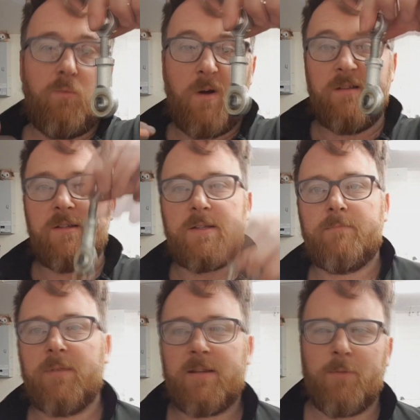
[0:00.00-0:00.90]
once,
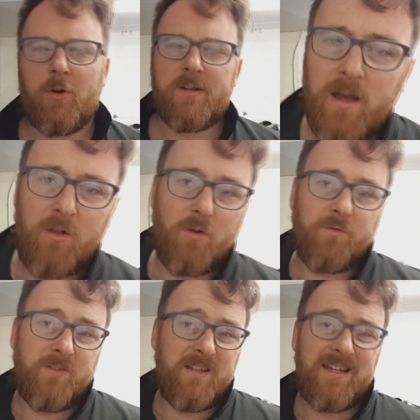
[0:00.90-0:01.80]
but to be honest, how
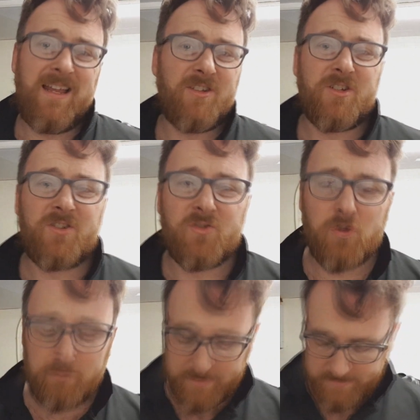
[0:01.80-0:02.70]
often do you need to adjust your
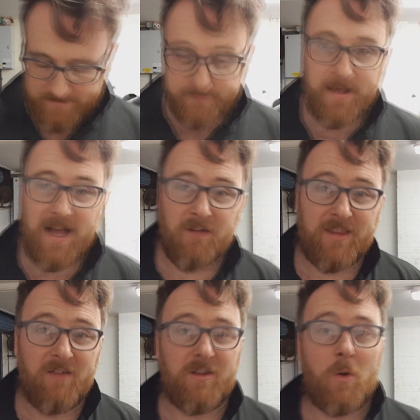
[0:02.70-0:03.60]
drop links? I'll
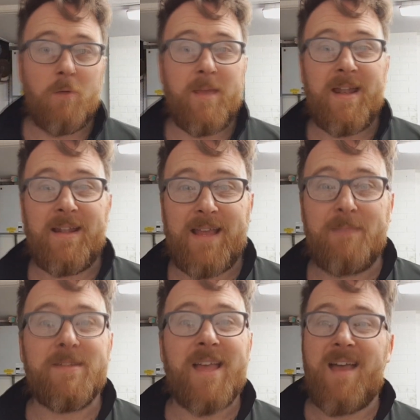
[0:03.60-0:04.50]
tell you how many
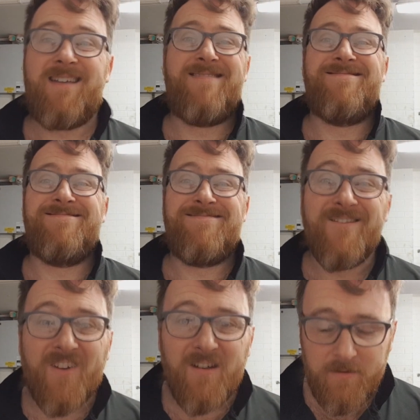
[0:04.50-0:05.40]
times.
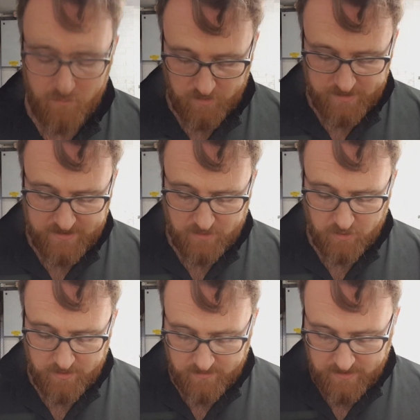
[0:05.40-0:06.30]
Never. Once they're
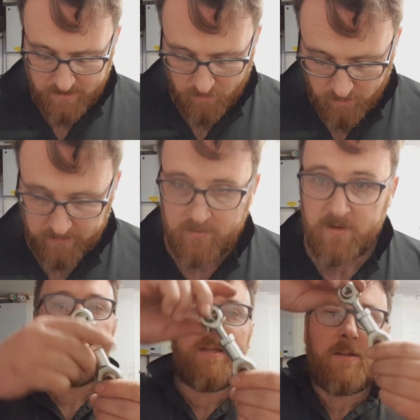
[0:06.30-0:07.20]
on, they're on.
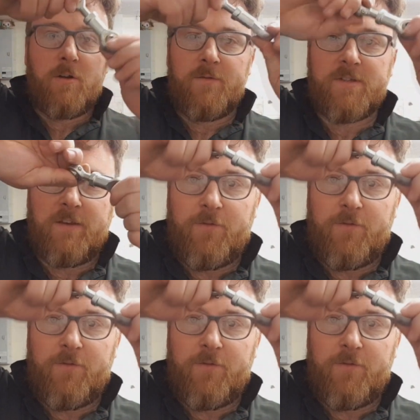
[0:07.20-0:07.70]
These are obviously